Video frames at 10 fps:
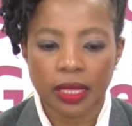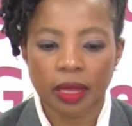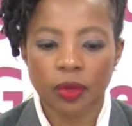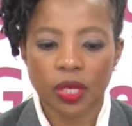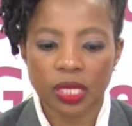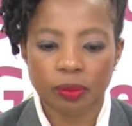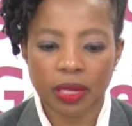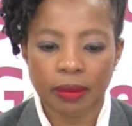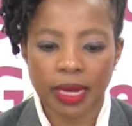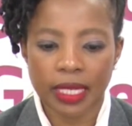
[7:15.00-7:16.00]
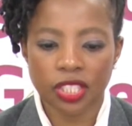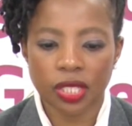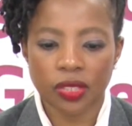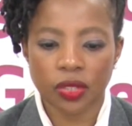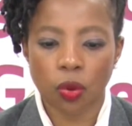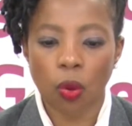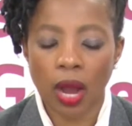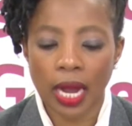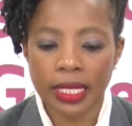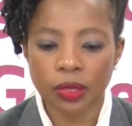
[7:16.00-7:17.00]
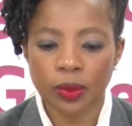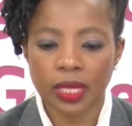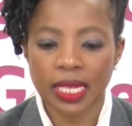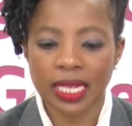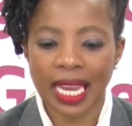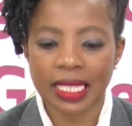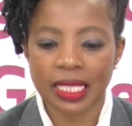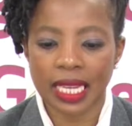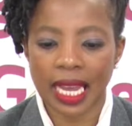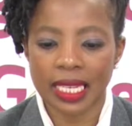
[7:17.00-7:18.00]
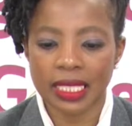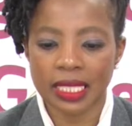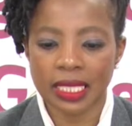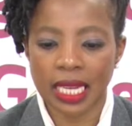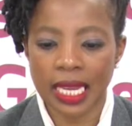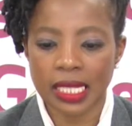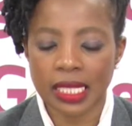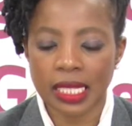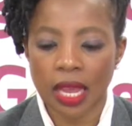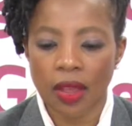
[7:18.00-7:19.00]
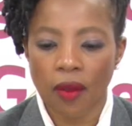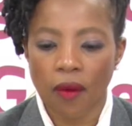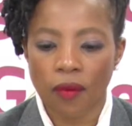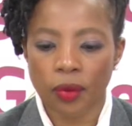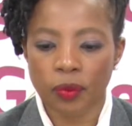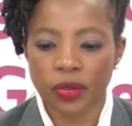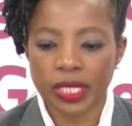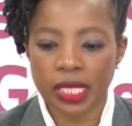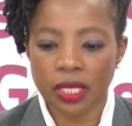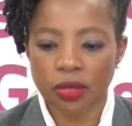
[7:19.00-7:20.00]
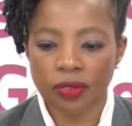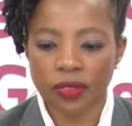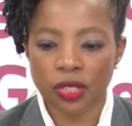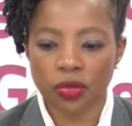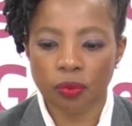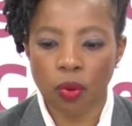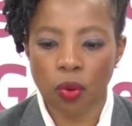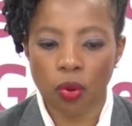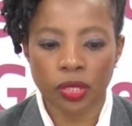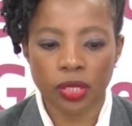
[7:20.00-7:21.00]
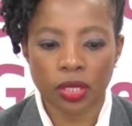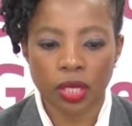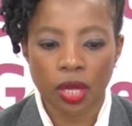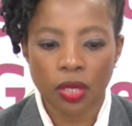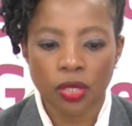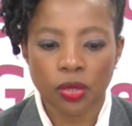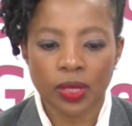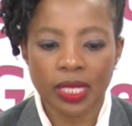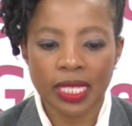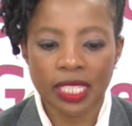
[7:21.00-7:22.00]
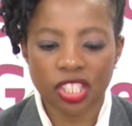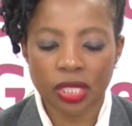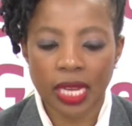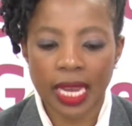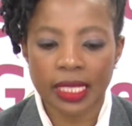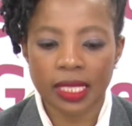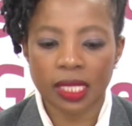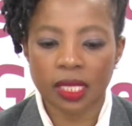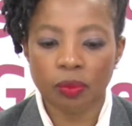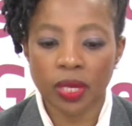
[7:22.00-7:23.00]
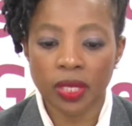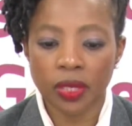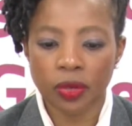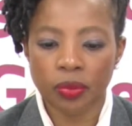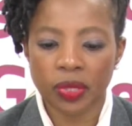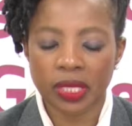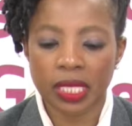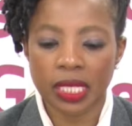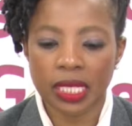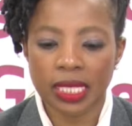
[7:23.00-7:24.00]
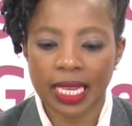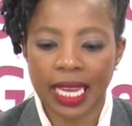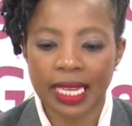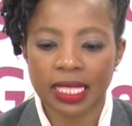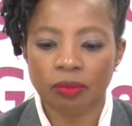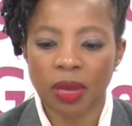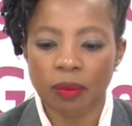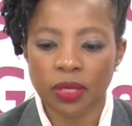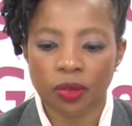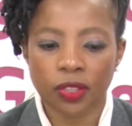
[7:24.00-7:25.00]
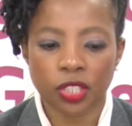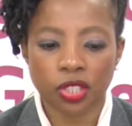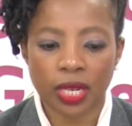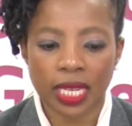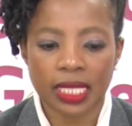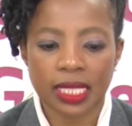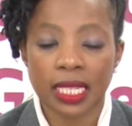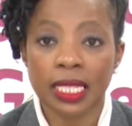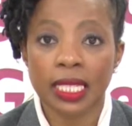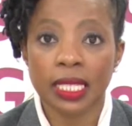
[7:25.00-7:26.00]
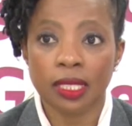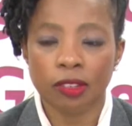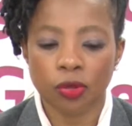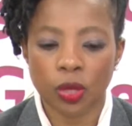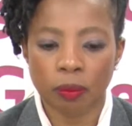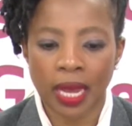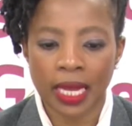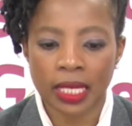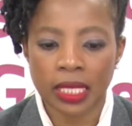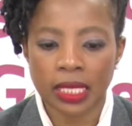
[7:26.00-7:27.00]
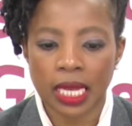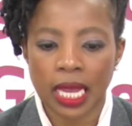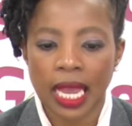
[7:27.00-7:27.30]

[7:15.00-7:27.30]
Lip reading: The municipal manager is required within 90 calendar days from receipt of this report to initiate disciplinary proceedings against members of the shortlisting and interviewing panels,